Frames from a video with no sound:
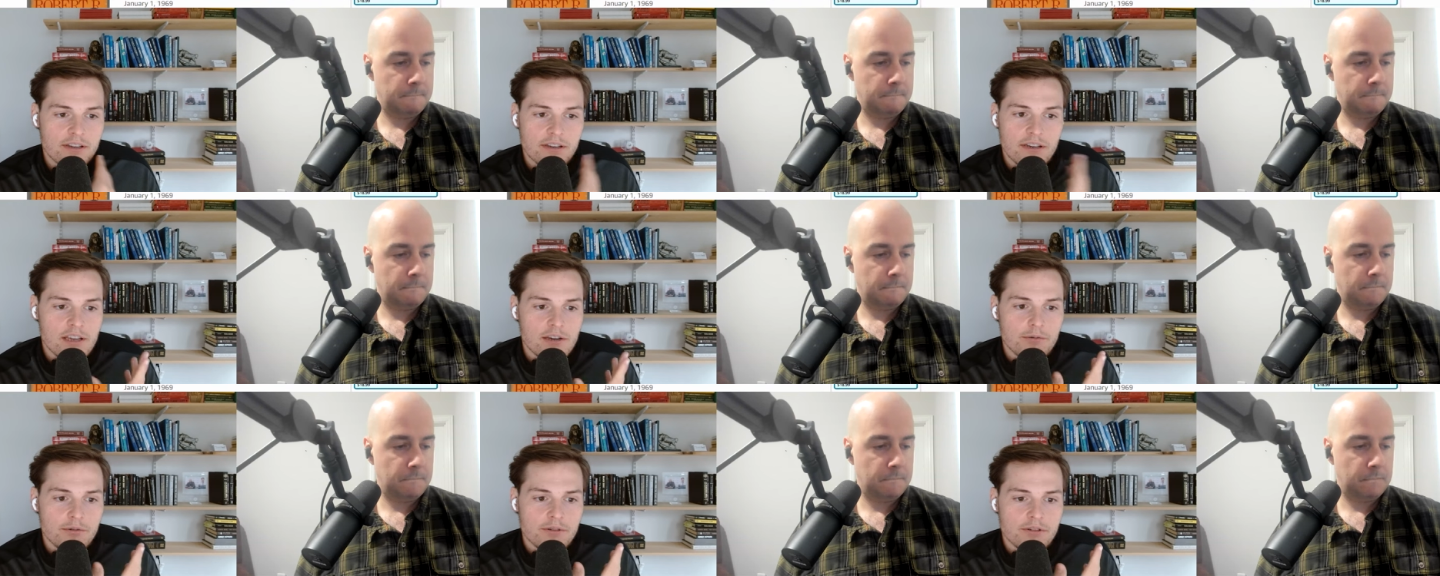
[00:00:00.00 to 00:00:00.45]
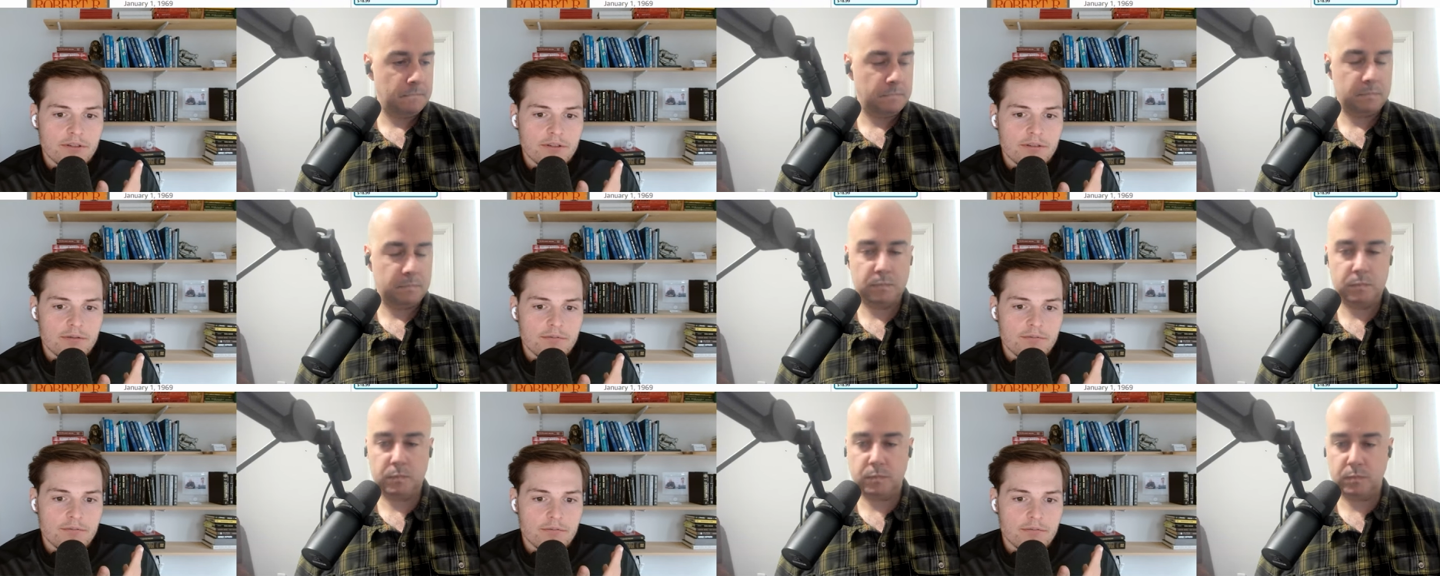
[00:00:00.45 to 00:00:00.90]
Speaker 1: and he
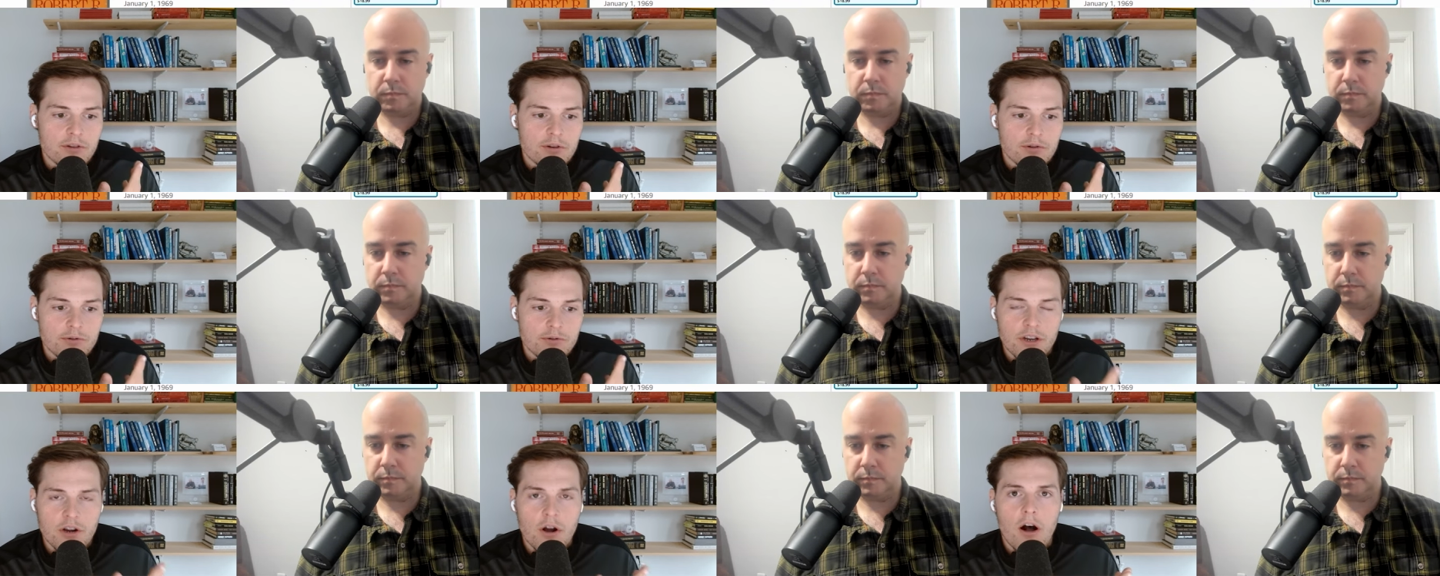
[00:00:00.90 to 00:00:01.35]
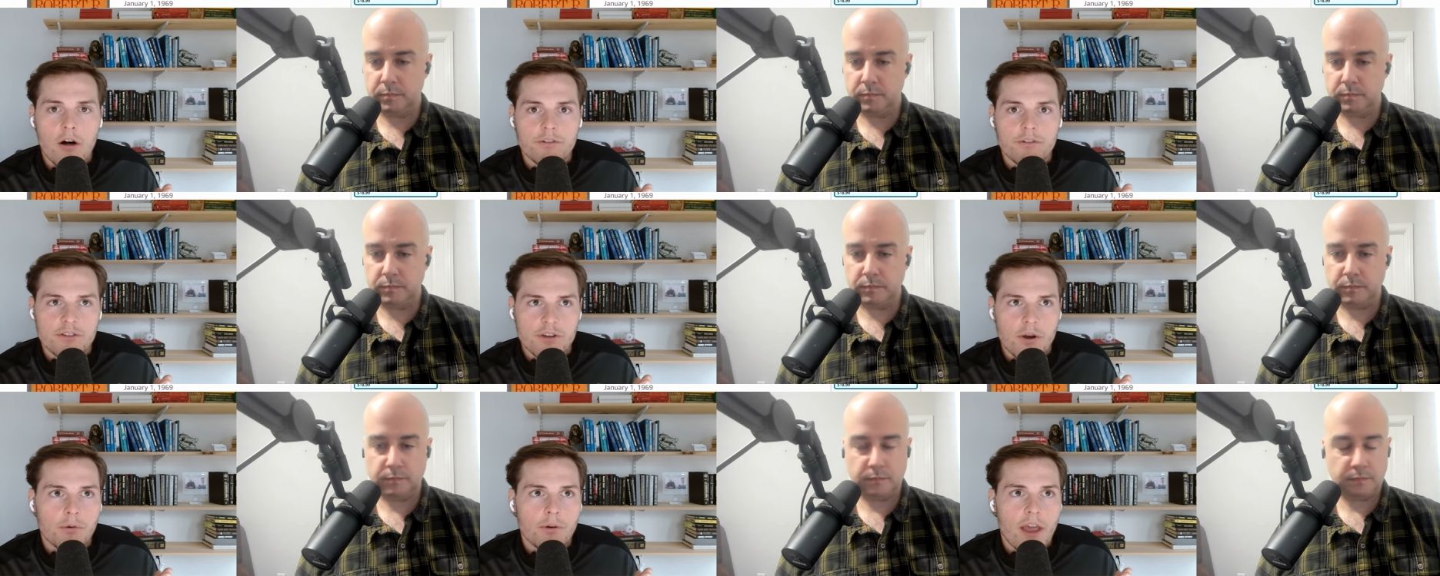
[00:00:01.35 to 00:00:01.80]
was using all of
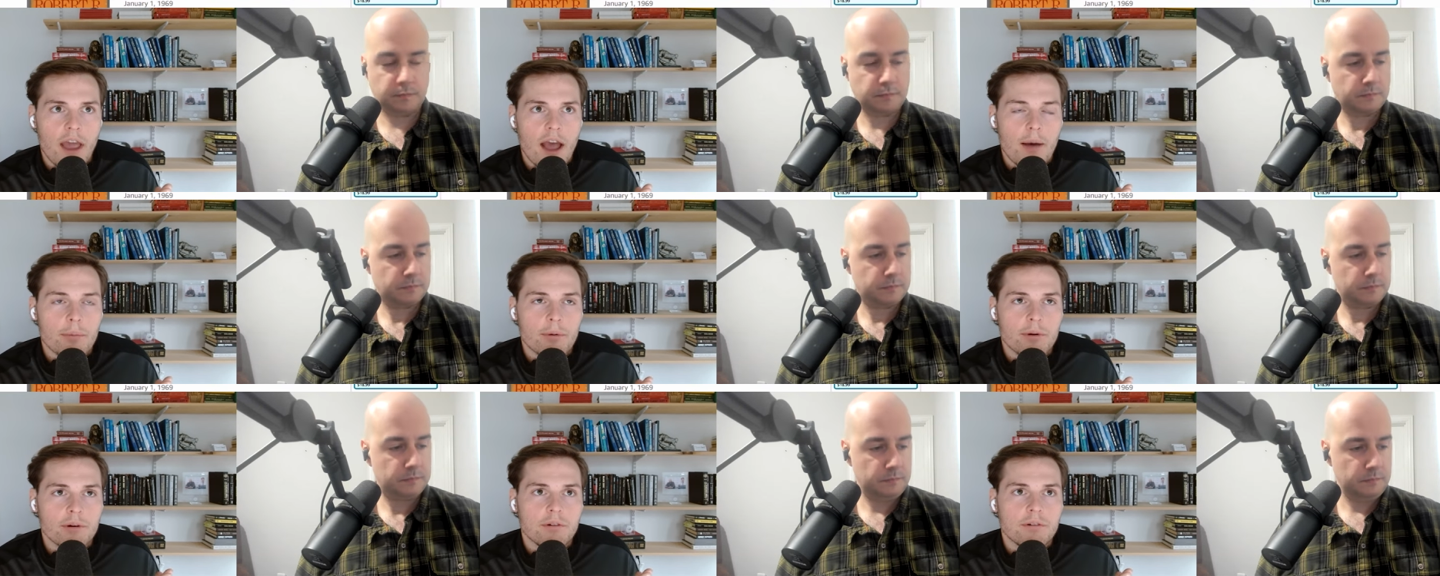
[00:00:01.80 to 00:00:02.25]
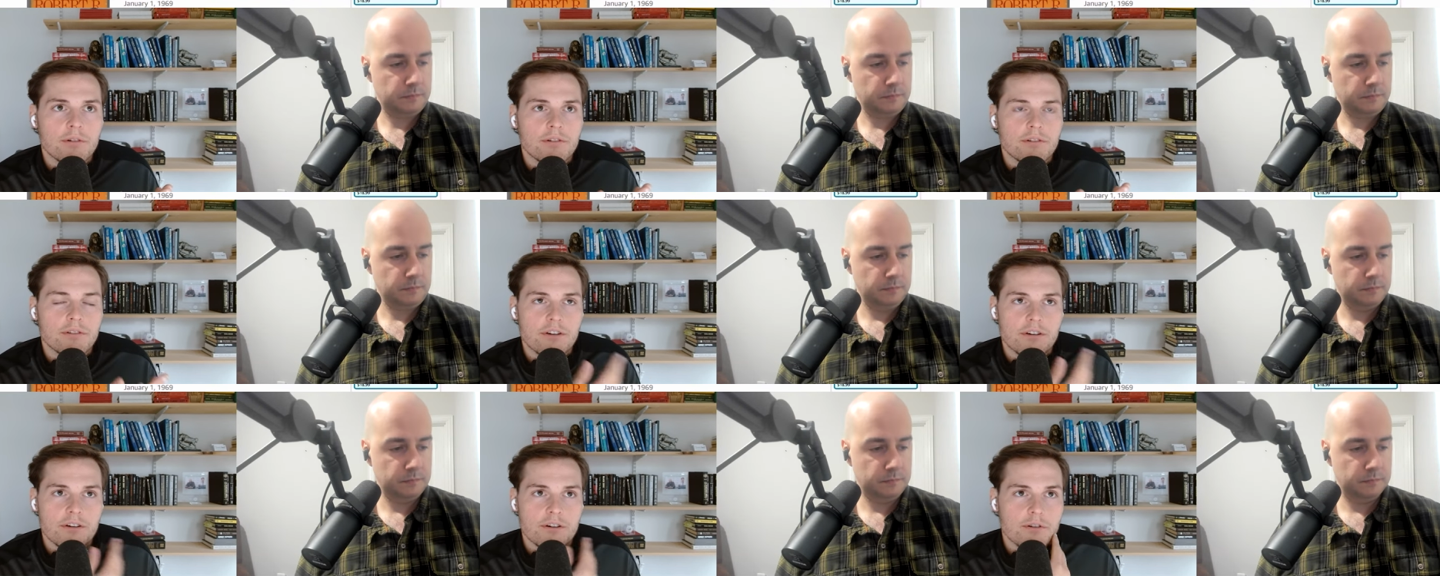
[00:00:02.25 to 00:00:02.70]
his own capital
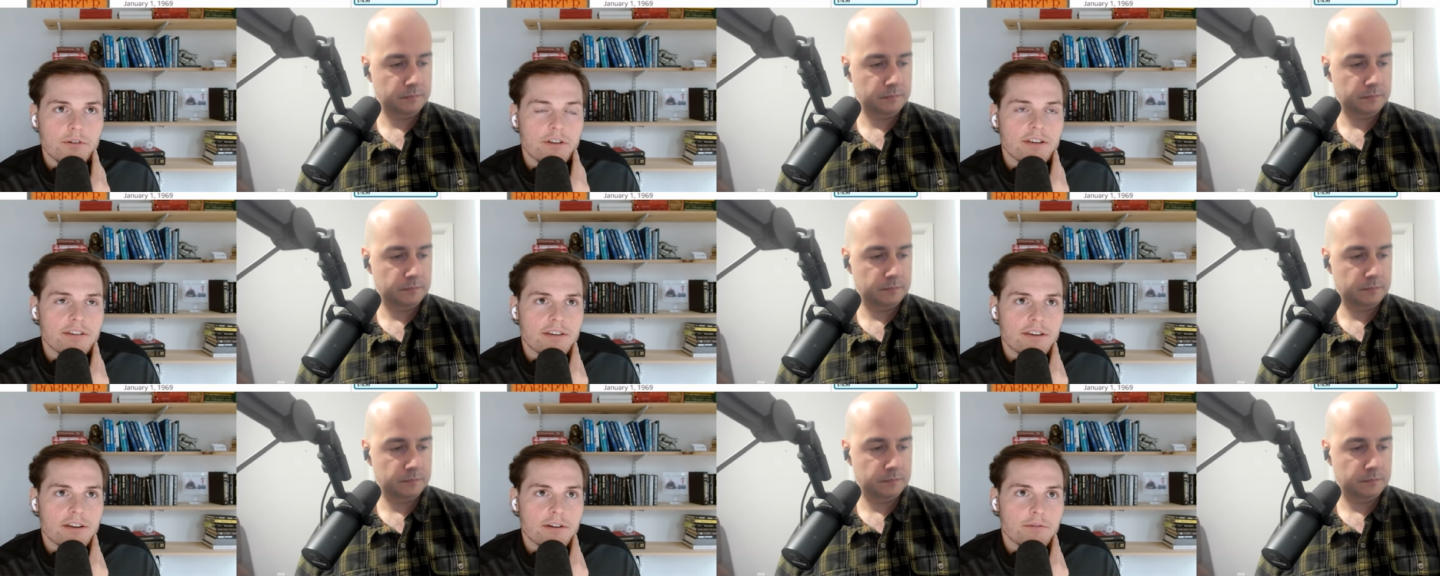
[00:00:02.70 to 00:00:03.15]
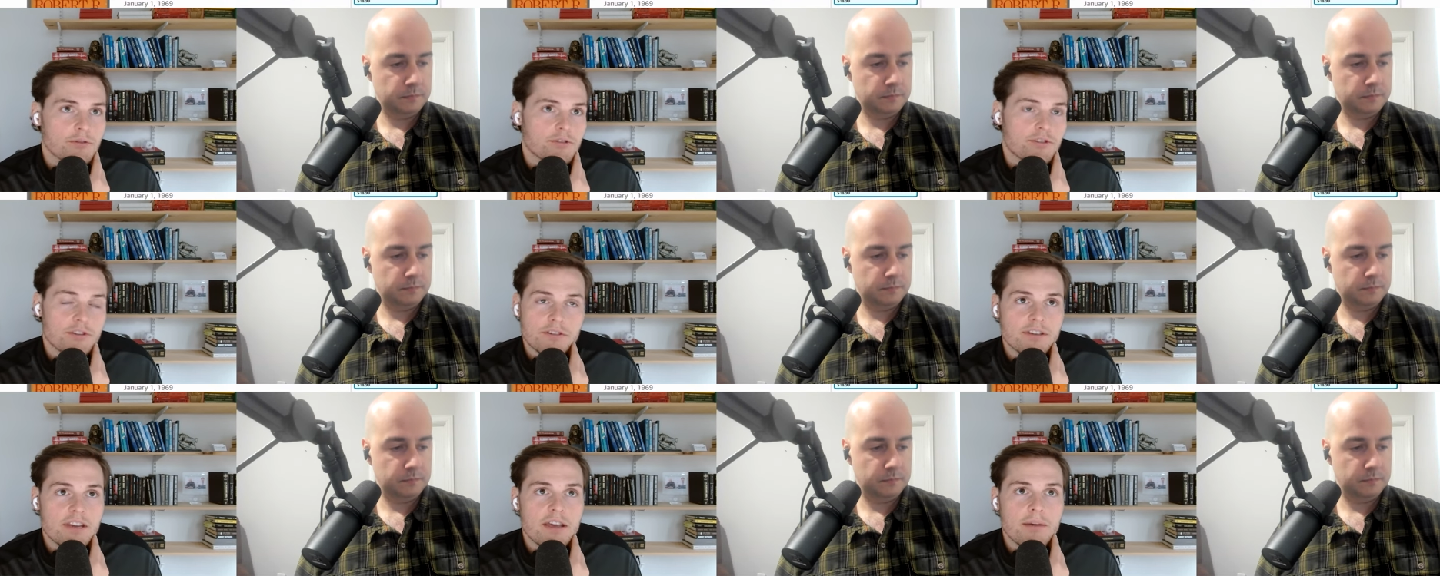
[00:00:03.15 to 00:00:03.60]
to do this, and it was
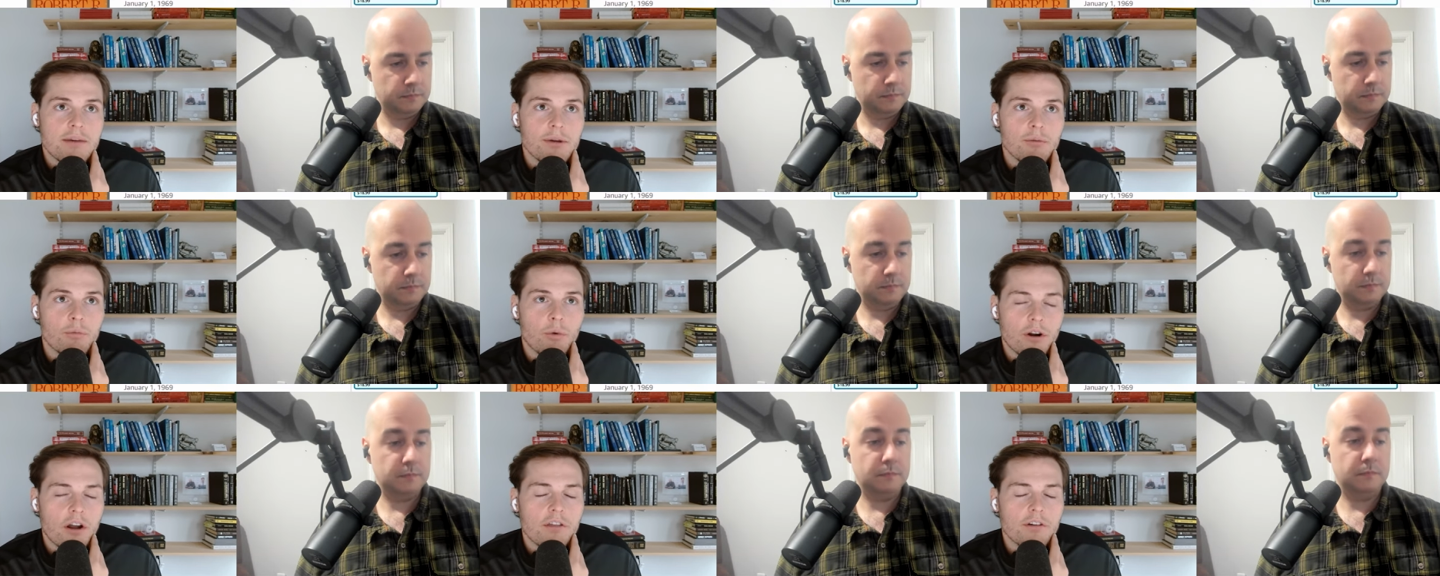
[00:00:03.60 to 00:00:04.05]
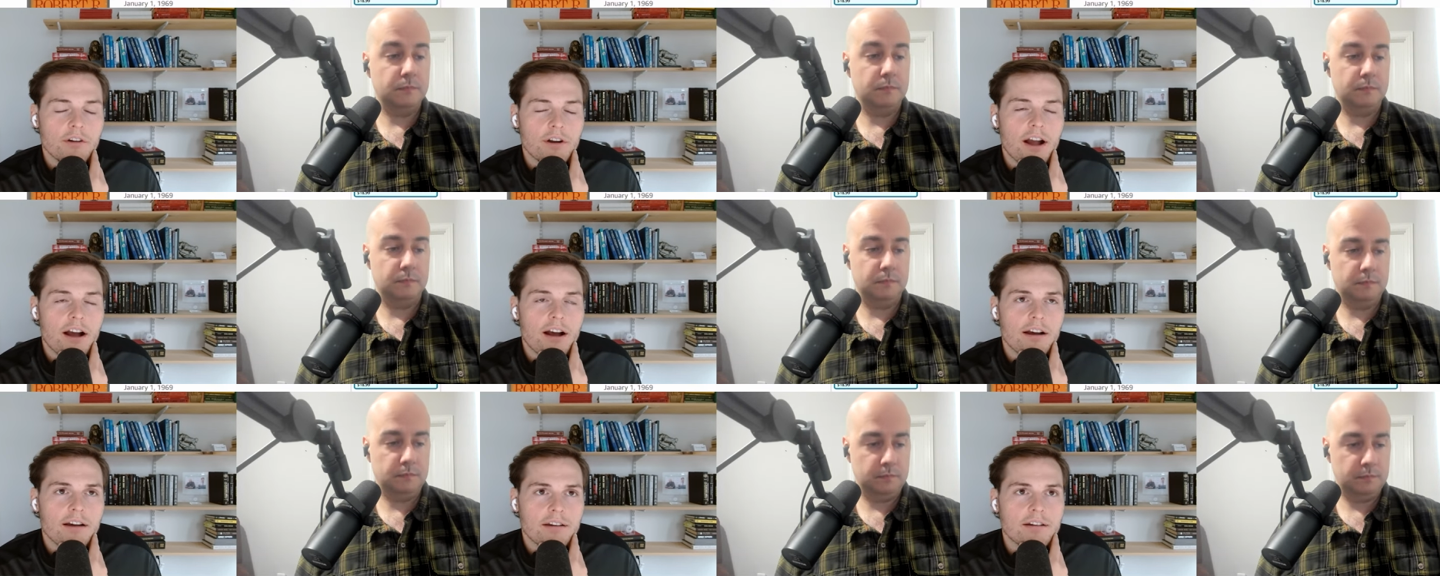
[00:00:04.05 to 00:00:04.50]
just him and one other mm-hmm.
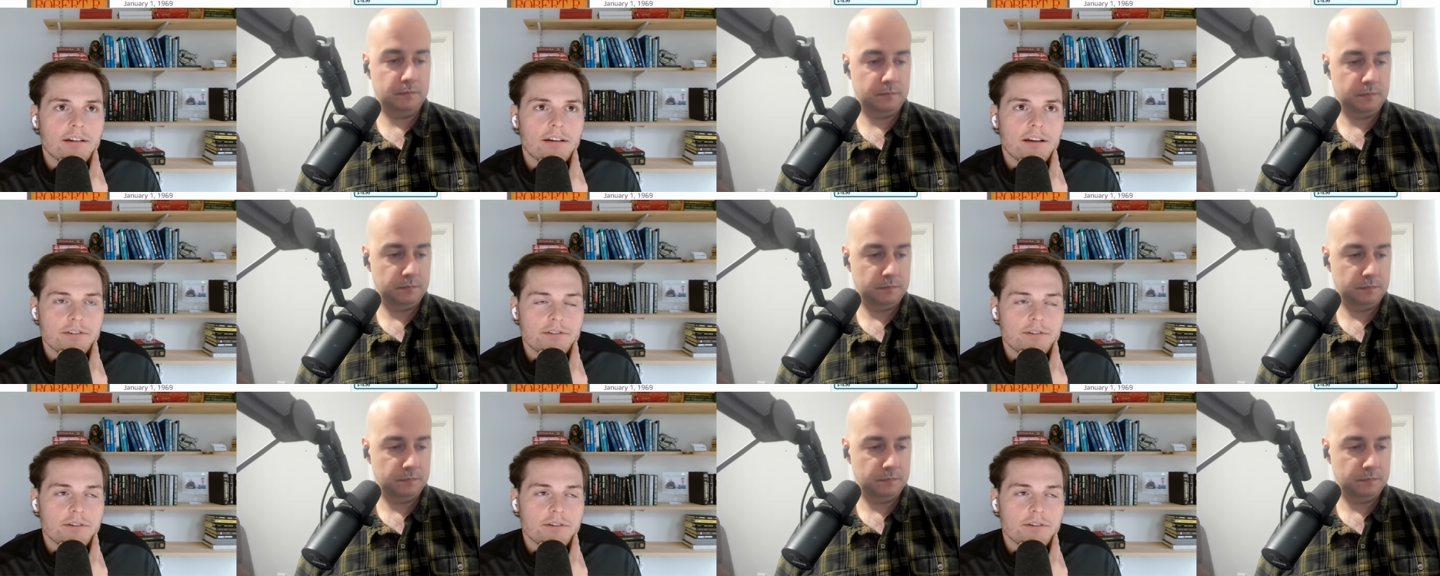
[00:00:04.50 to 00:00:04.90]
guy, mm-hmm. as